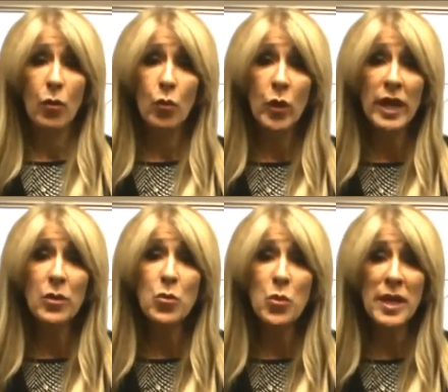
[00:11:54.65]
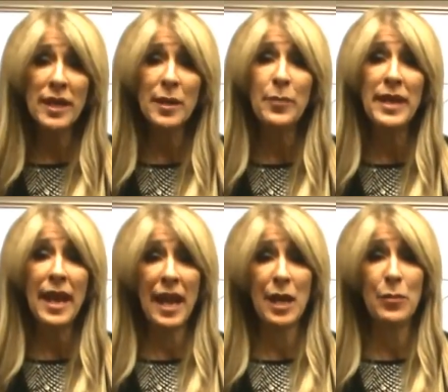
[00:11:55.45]
We will
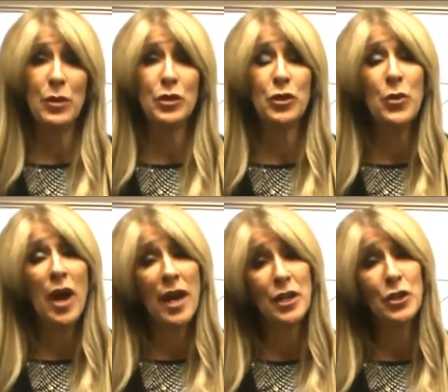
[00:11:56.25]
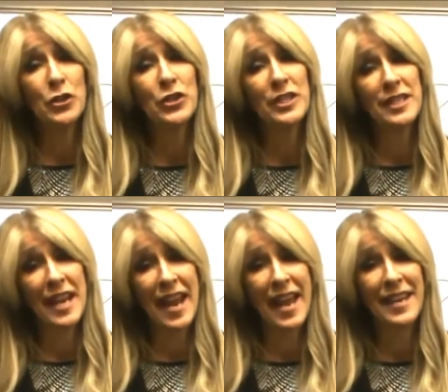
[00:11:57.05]
be able to
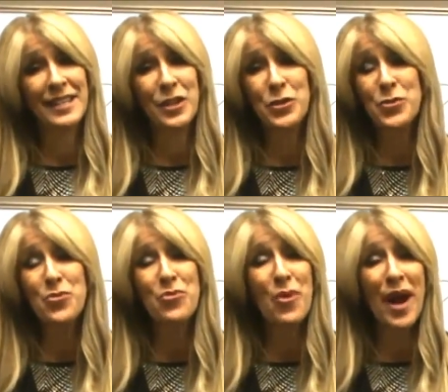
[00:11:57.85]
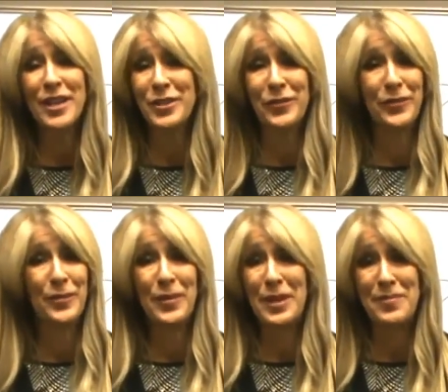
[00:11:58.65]
understand you wonderful
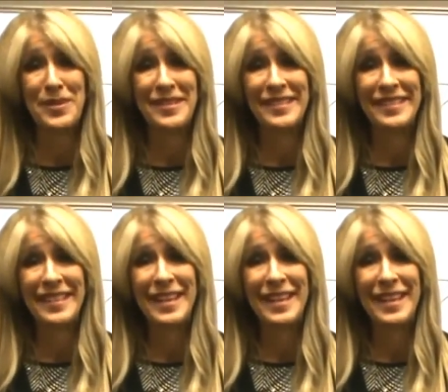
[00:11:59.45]
people